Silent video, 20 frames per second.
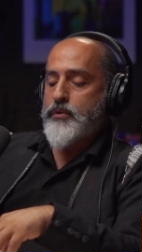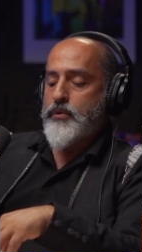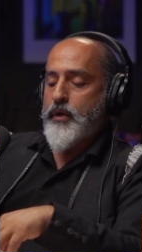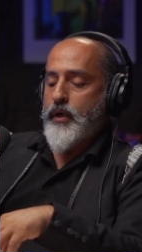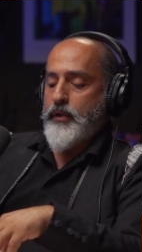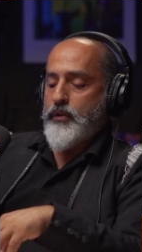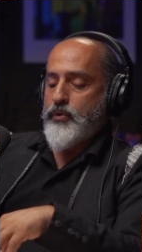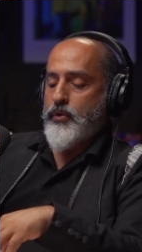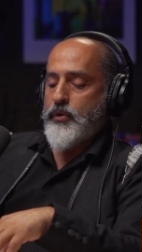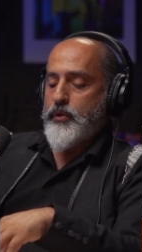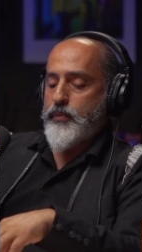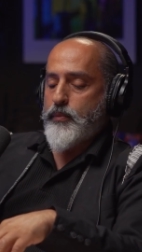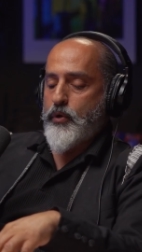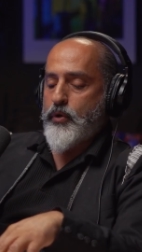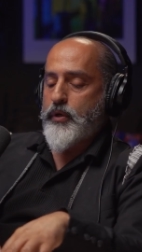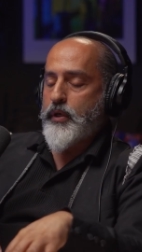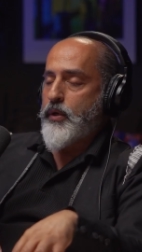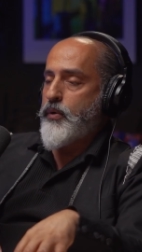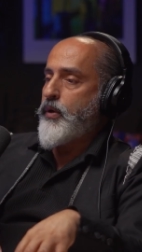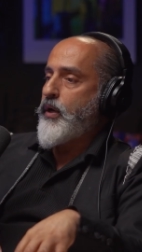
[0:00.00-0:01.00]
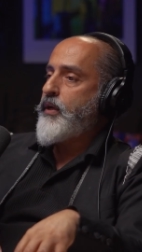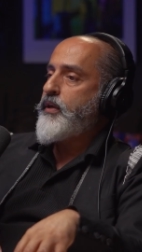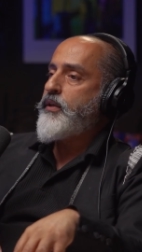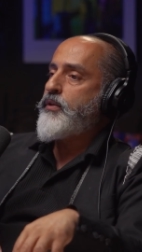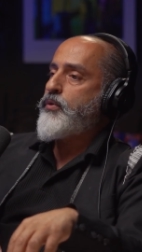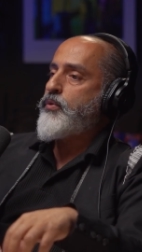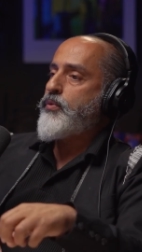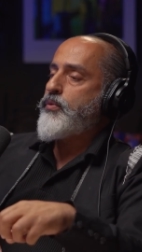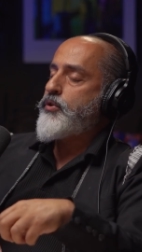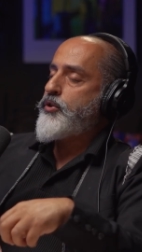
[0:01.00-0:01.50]
so i told him okay i
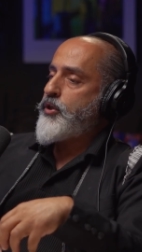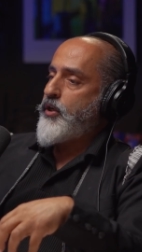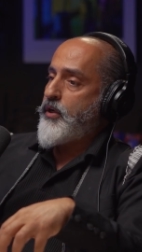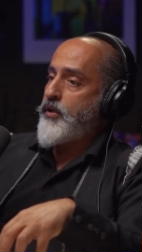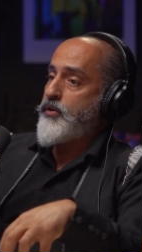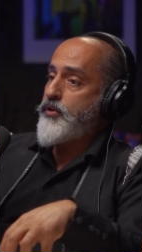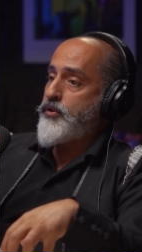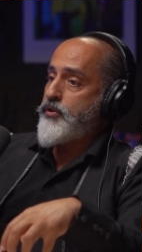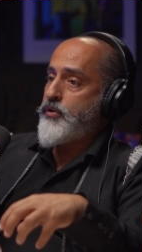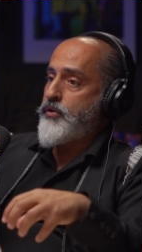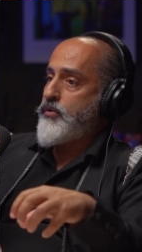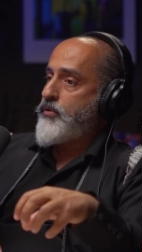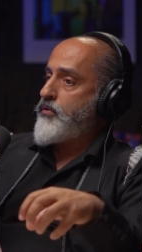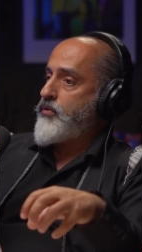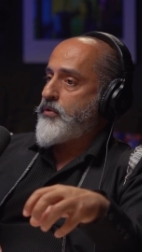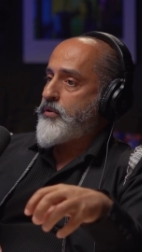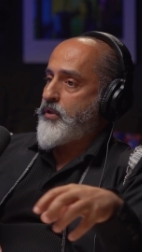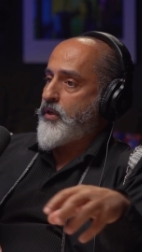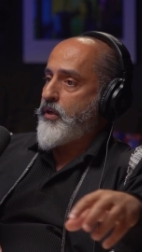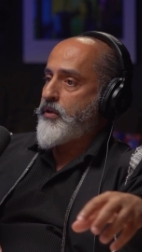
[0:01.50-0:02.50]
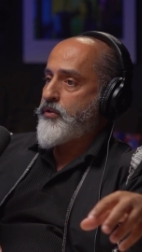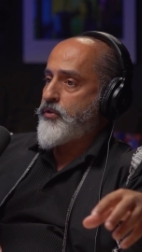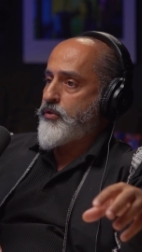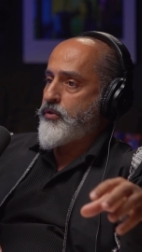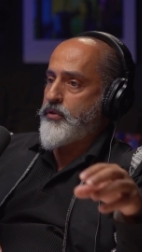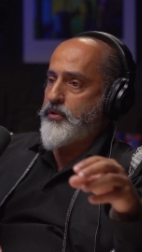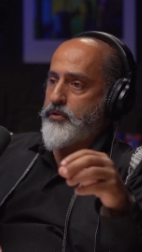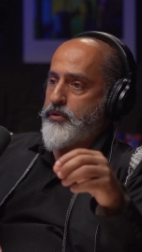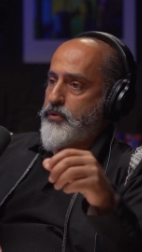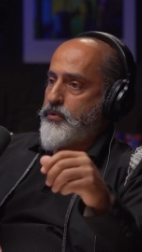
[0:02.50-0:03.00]
need to change the
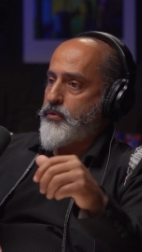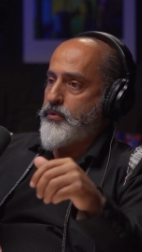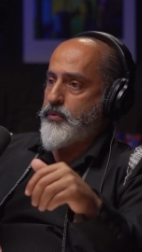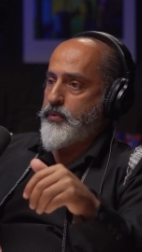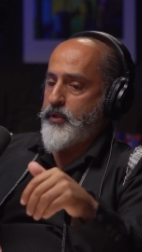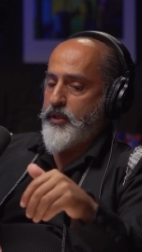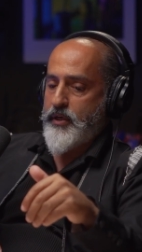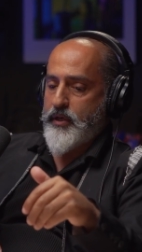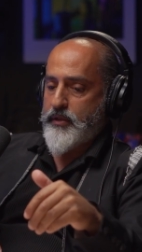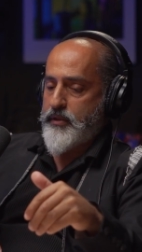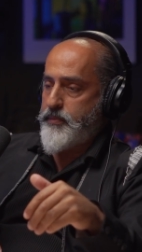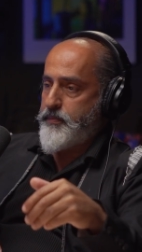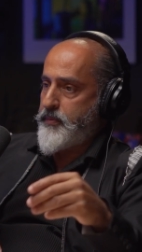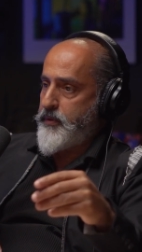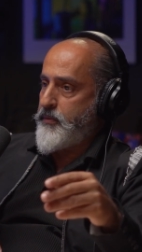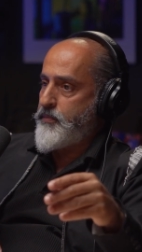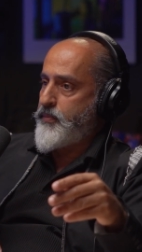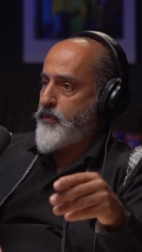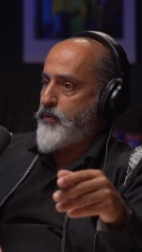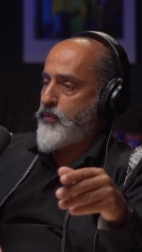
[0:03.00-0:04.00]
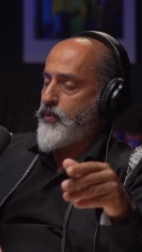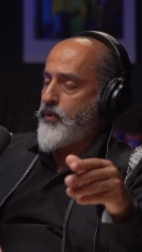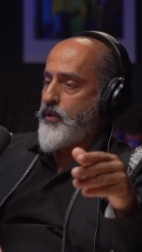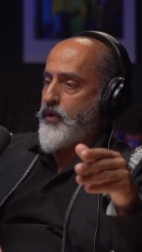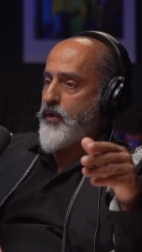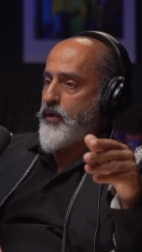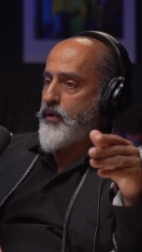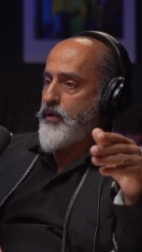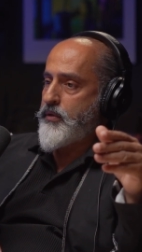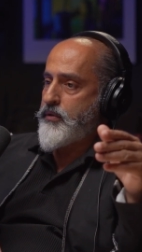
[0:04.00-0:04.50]
structure so we got people with
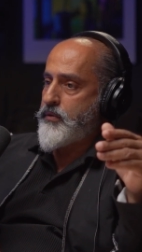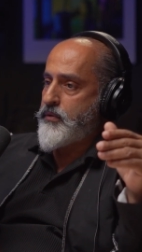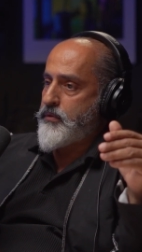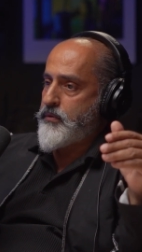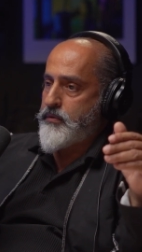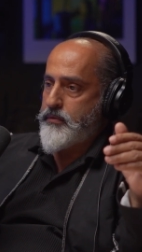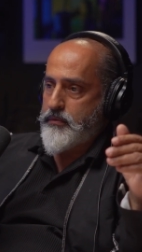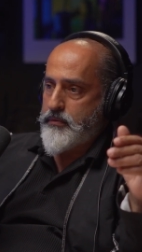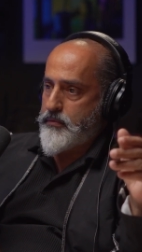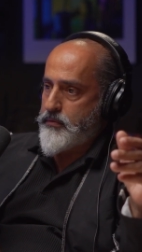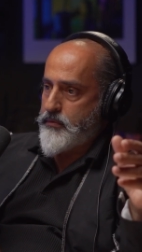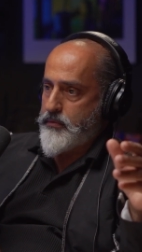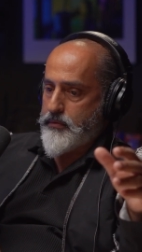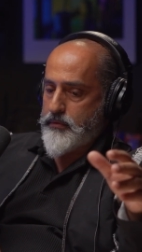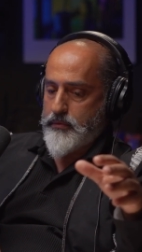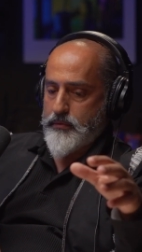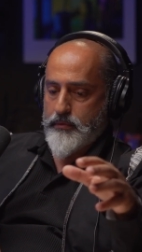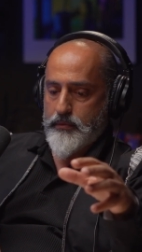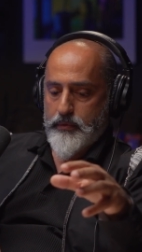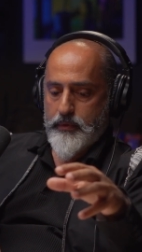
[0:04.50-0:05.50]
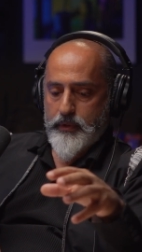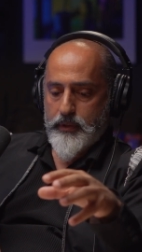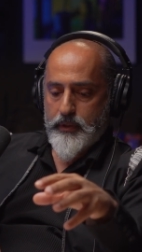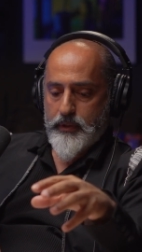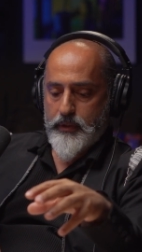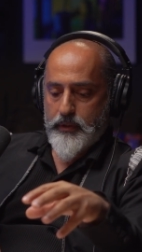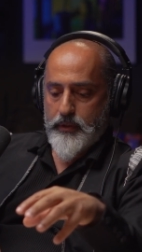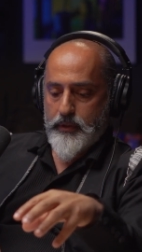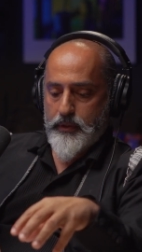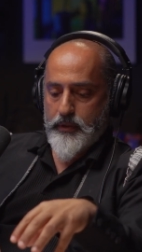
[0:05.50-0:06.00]
us
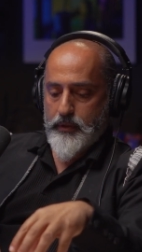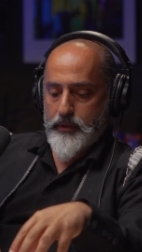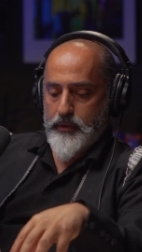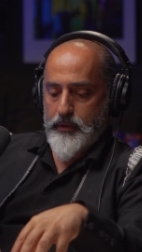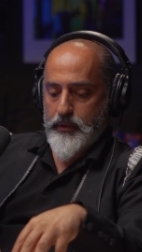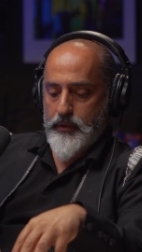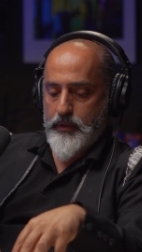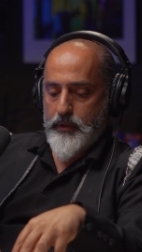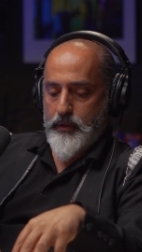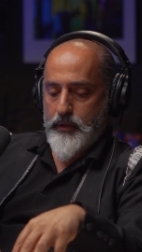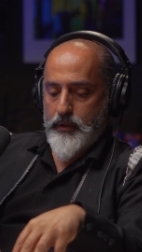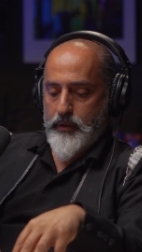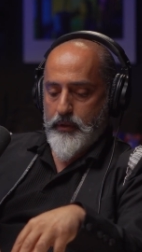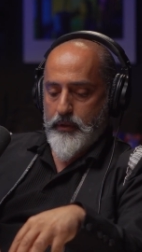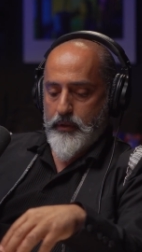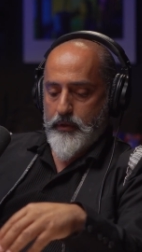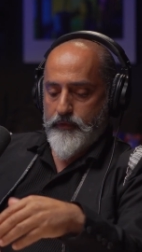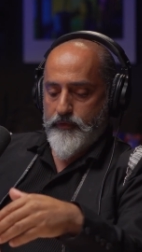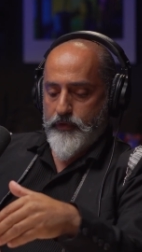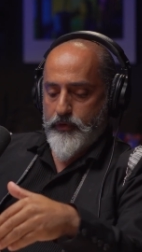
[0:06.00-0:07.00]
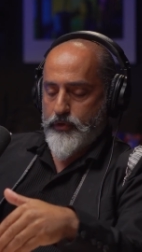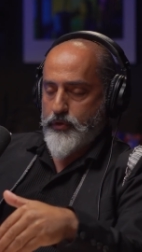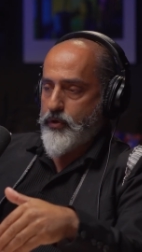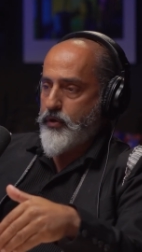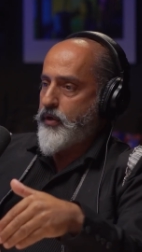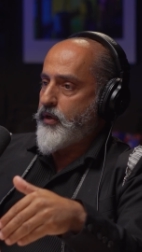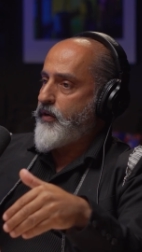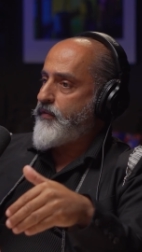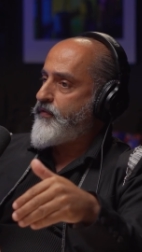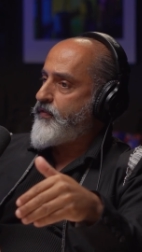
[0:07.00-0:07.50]
we
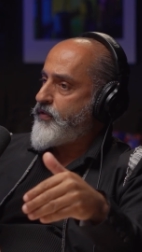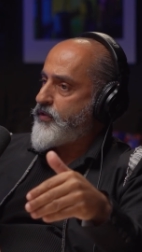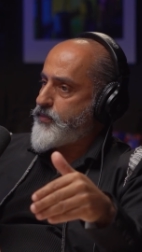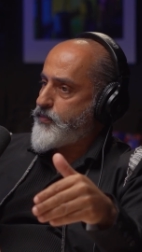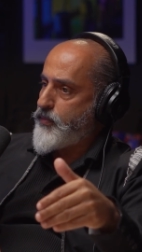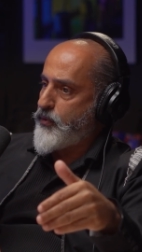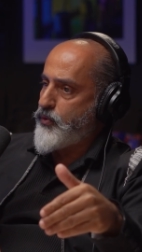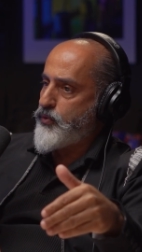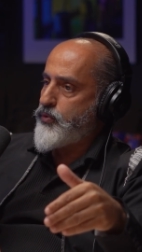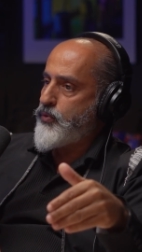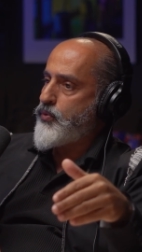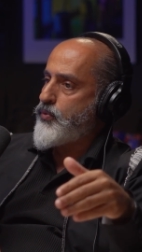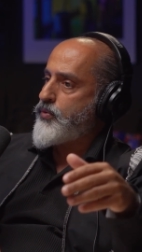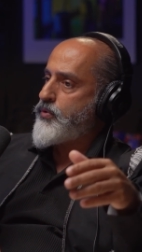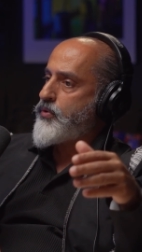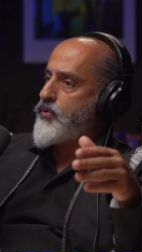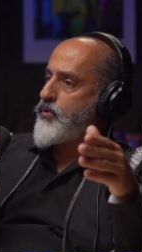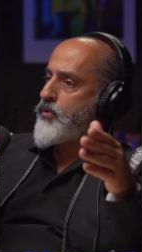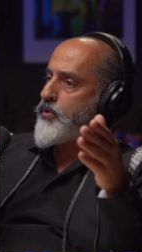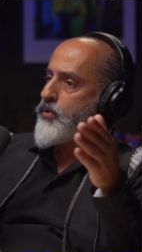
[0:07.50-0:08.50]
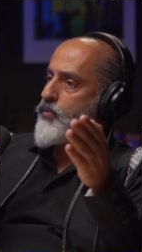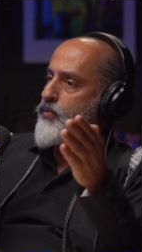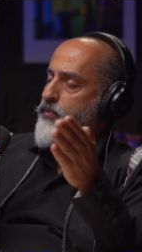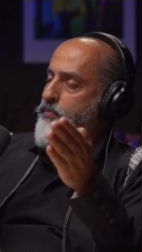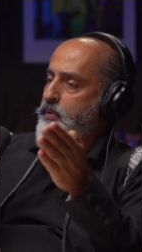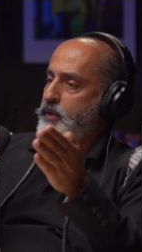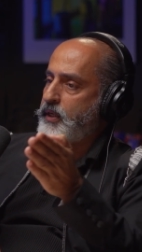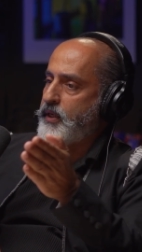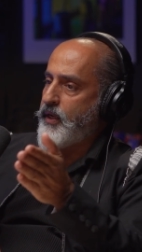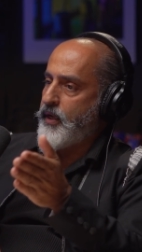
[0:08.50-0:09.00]
photographers producer we
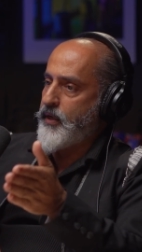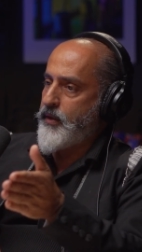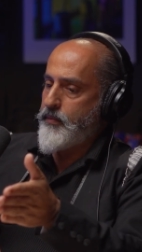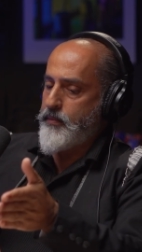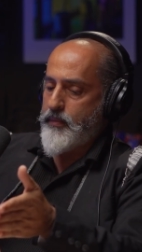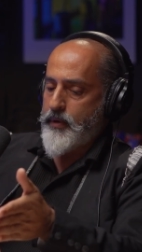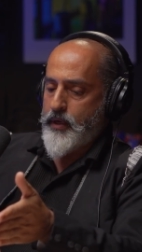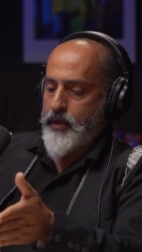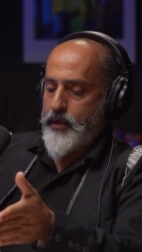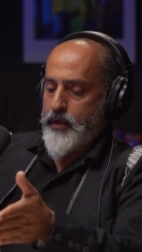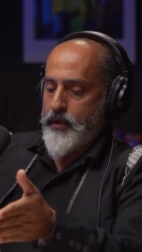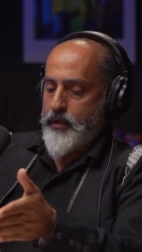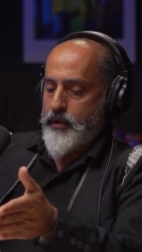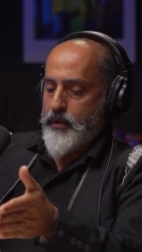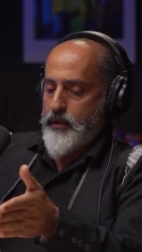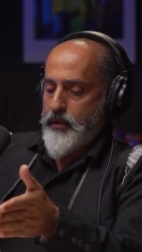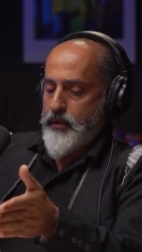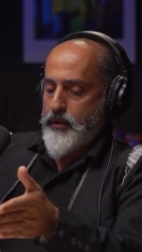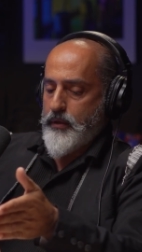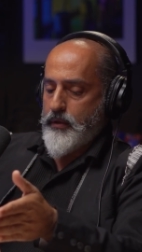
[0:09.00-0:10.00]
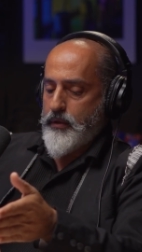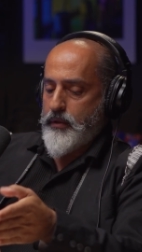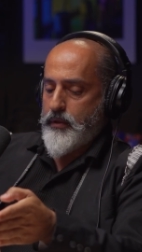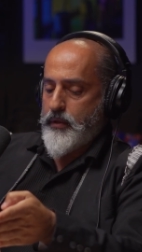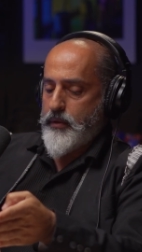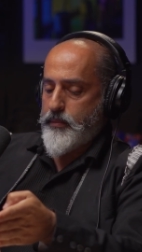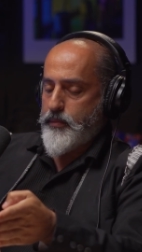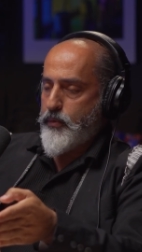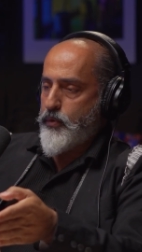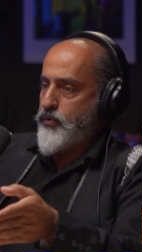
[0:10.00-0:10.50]
became uh,
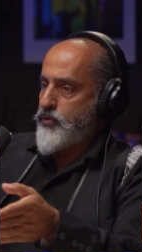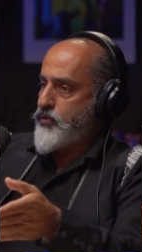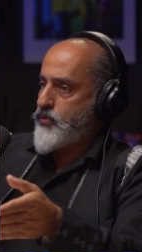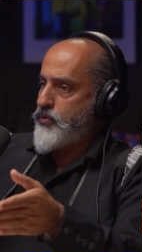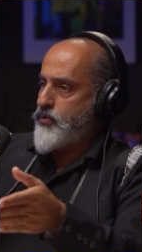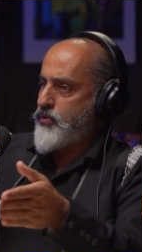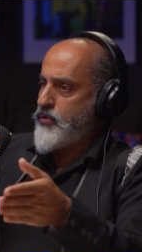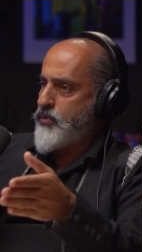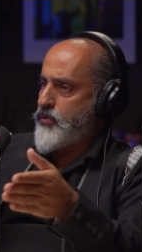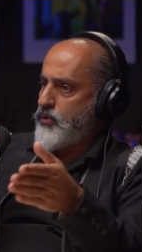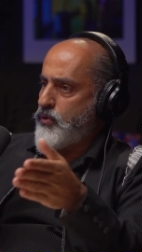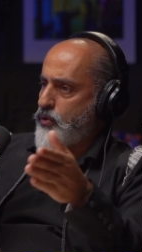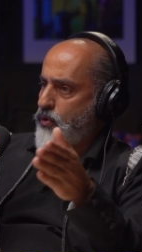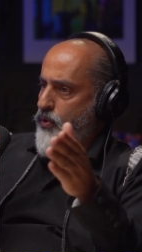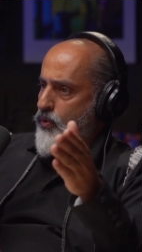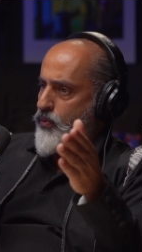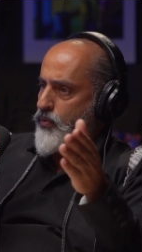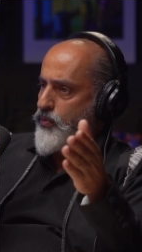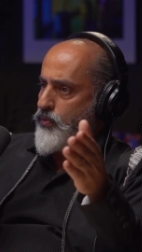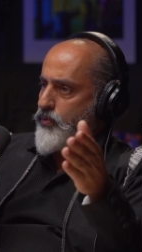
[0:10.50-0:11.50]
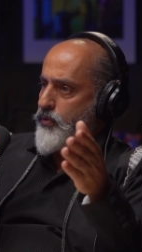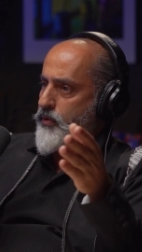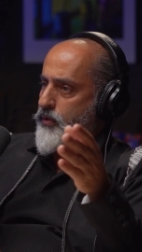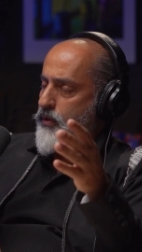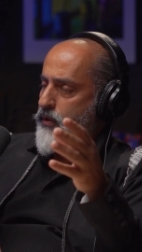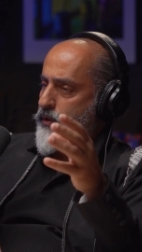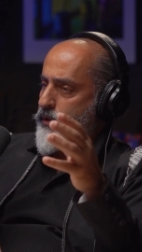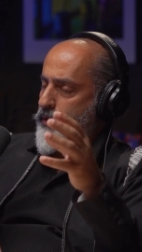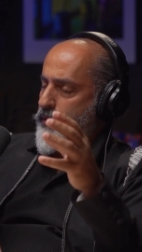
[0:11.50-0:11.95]
the most known